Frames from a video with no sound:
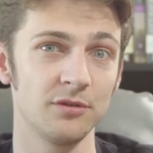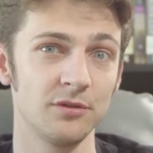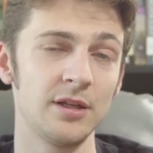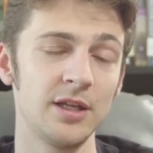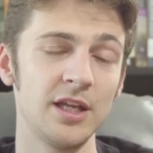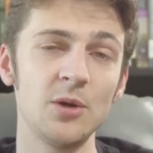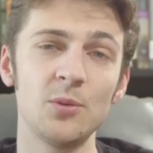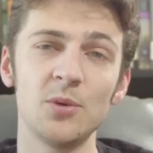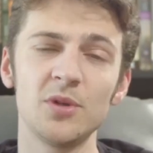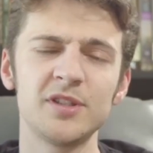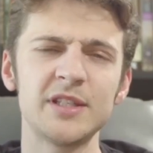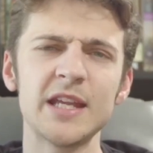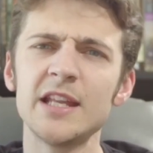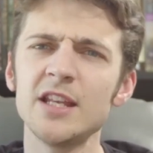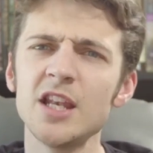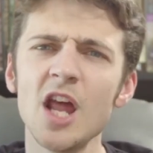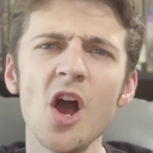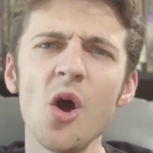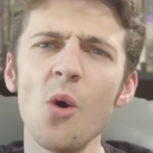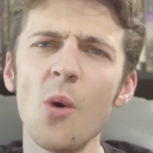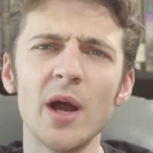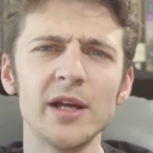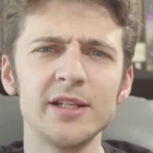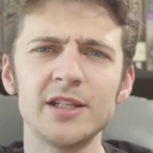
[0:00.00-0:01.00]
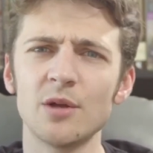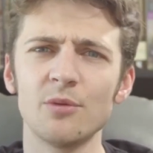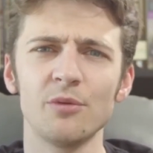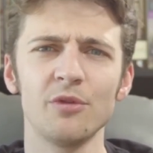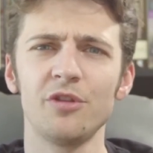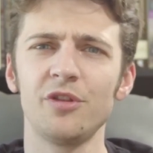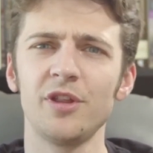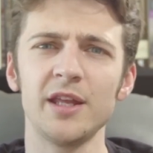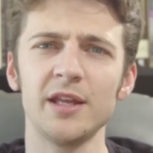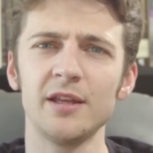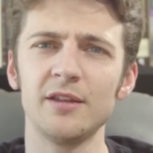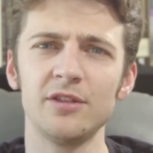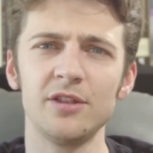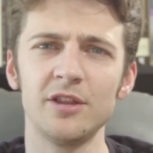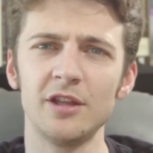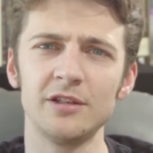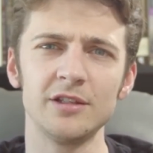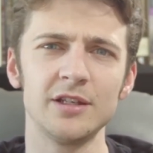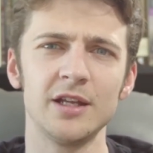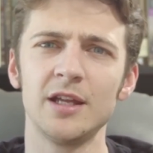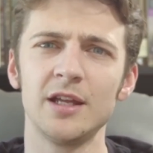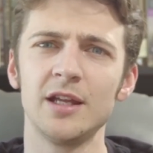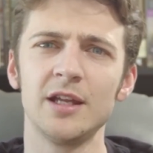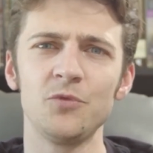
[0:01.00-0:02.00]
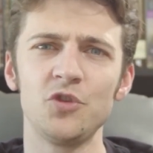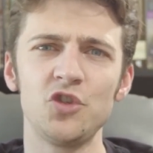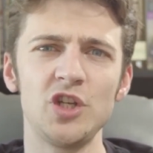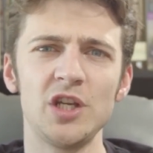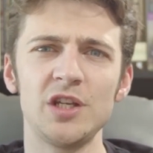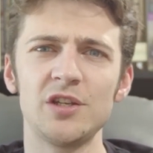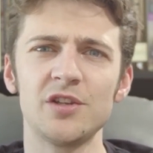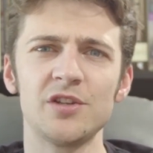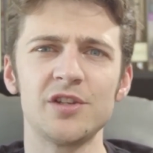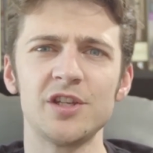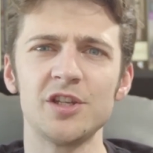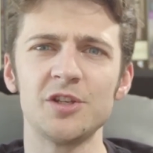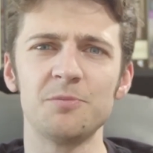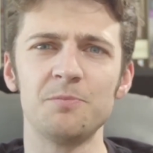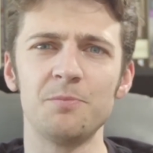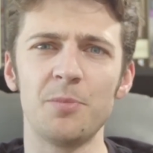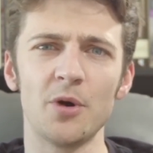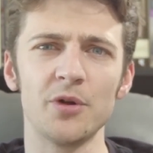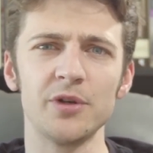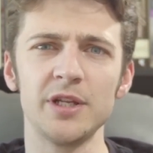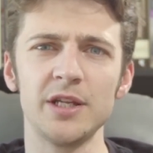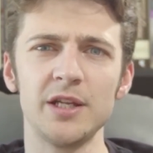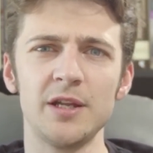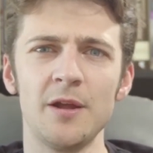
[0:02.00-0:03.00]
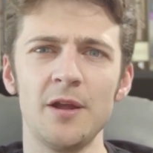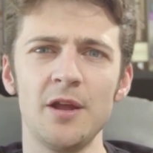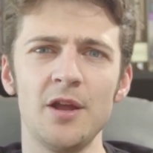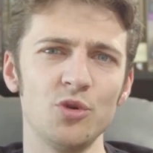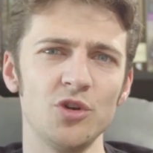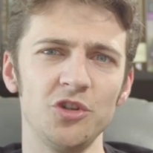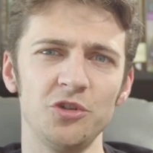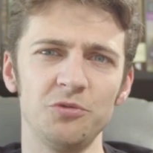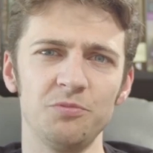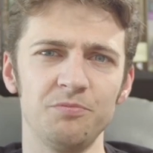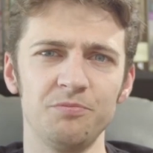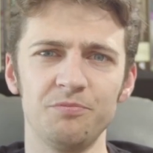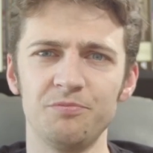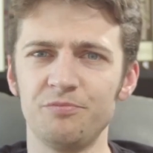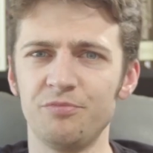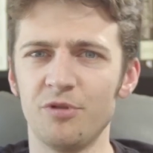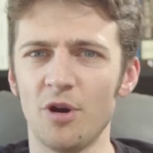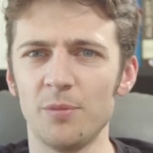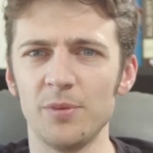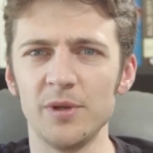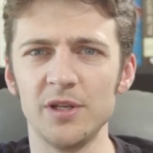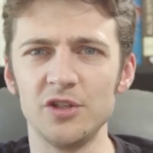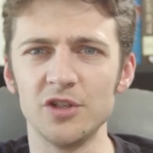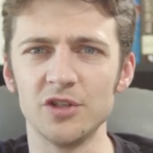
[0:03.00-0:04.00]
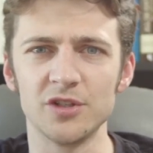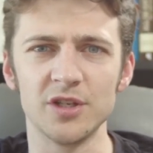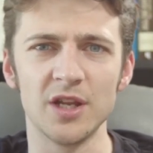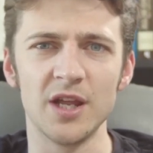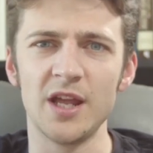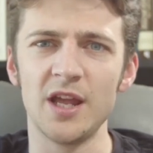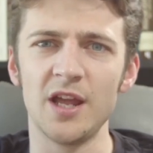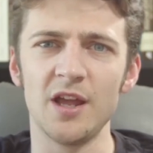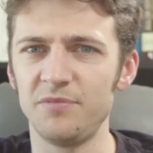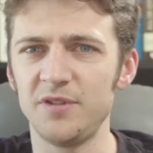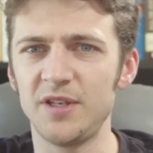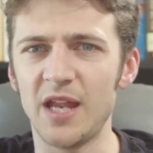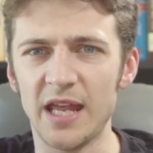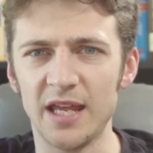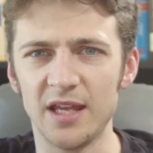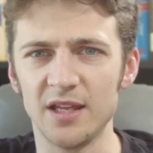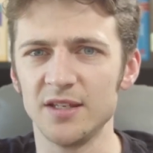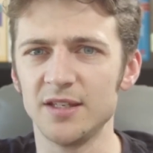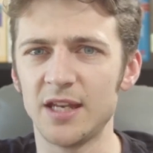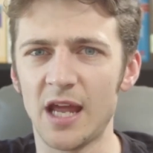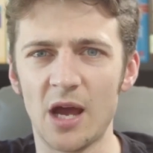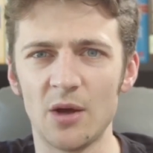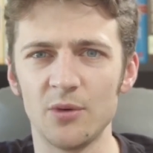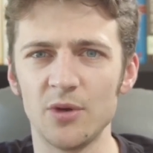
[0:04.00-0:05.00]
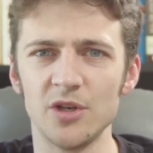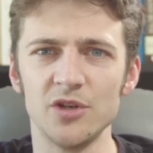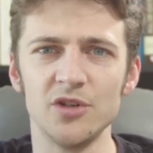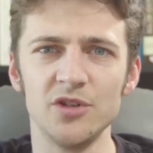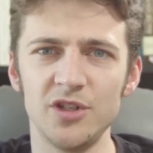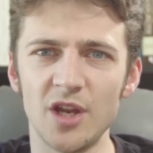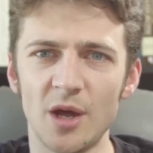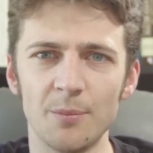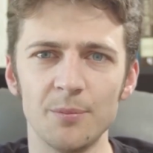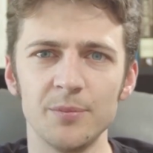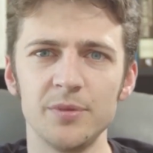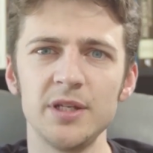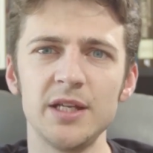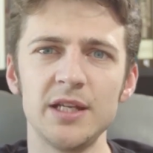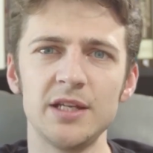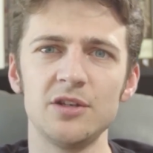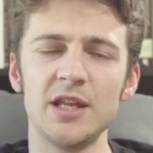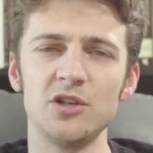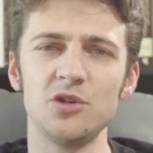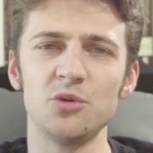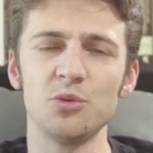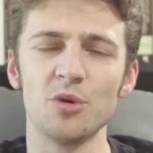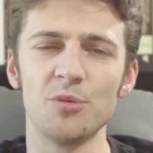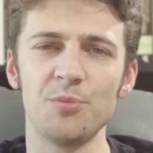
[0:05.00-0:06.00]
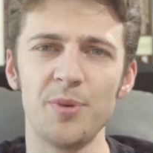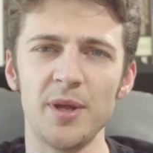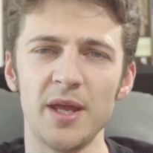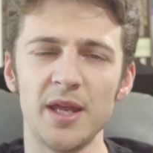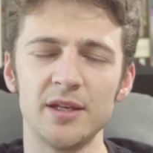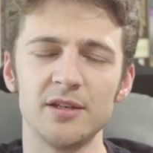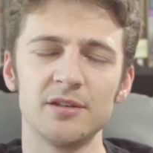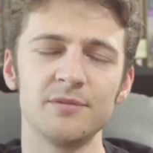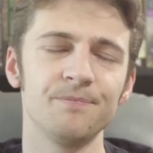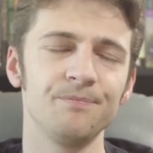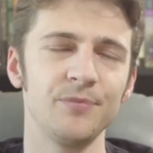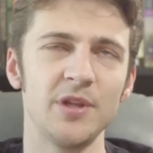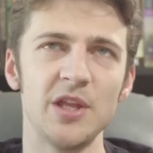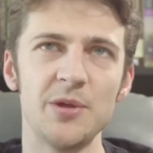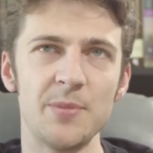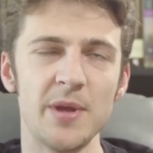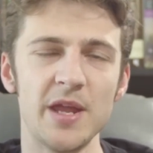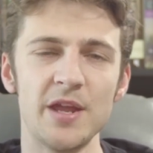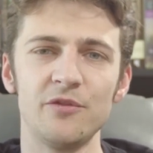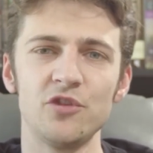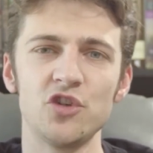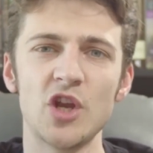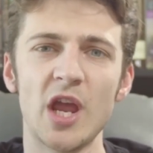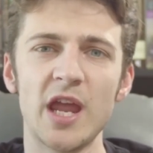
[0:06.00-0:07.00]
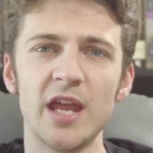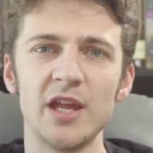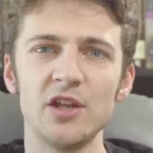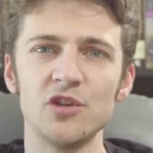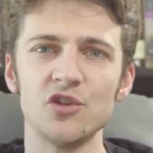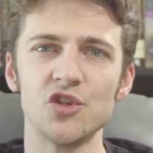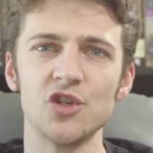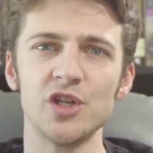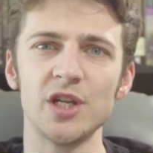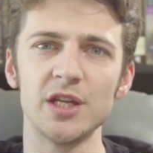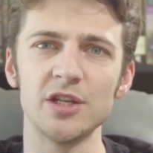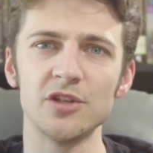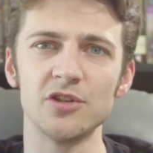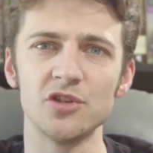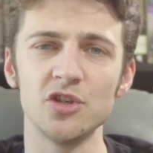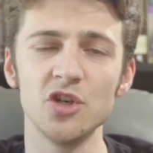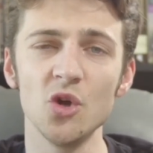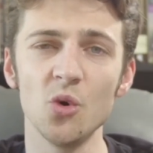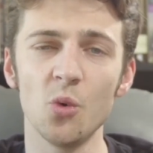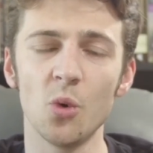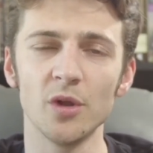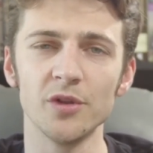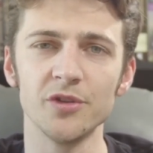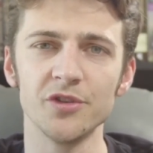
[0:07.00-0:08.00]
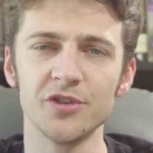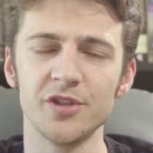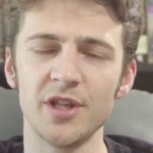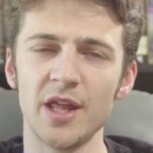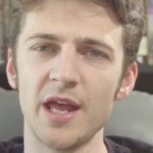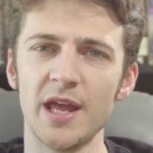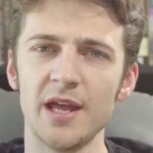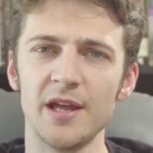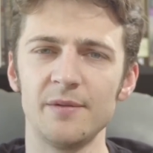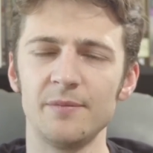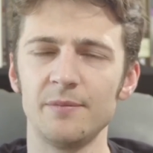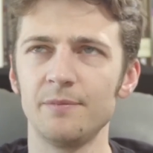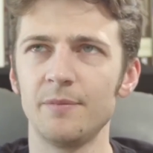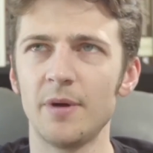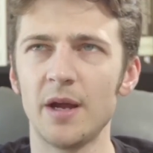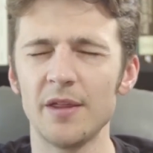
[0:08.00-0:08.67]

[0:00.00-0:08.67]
He would say, no, I don't think that Jesus' body was probably just taken down and dumped into a pit. He may have changed his nuance there.